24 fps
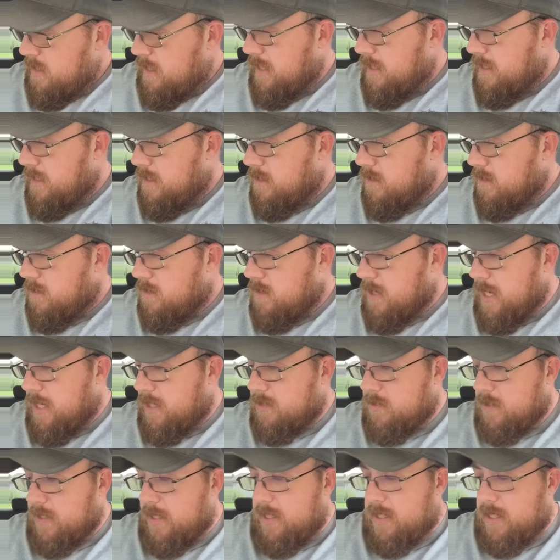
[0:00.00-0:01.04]
And there are
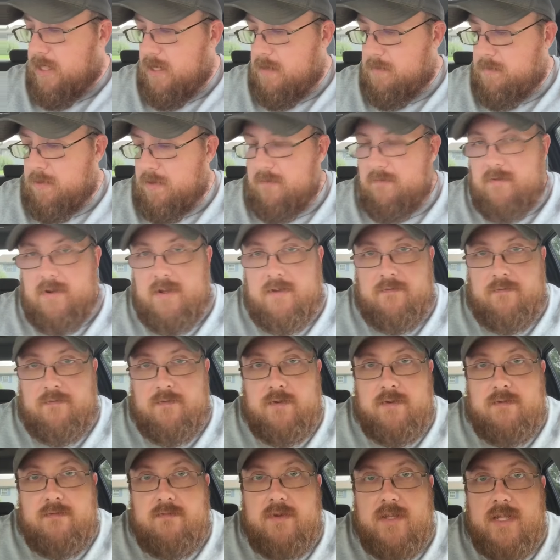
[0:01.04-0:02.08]
actually a couple of
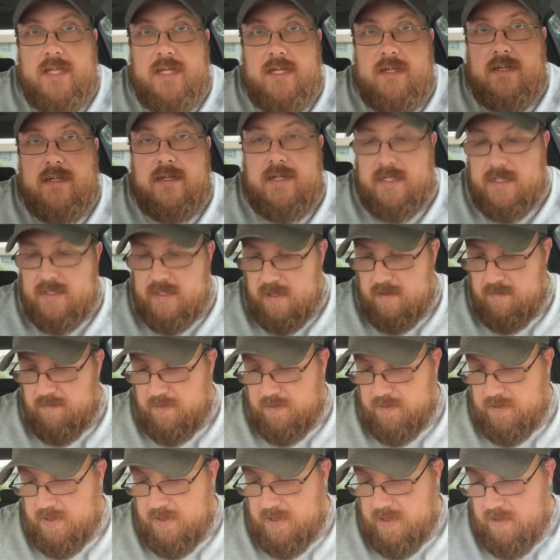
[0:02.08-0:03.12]
different really good
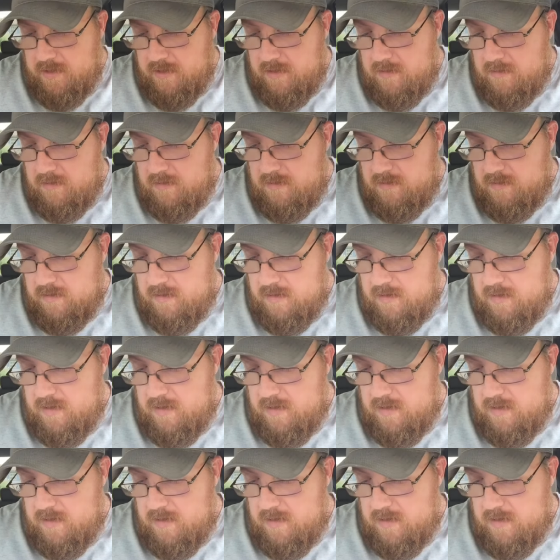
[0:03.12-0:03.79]
examples here,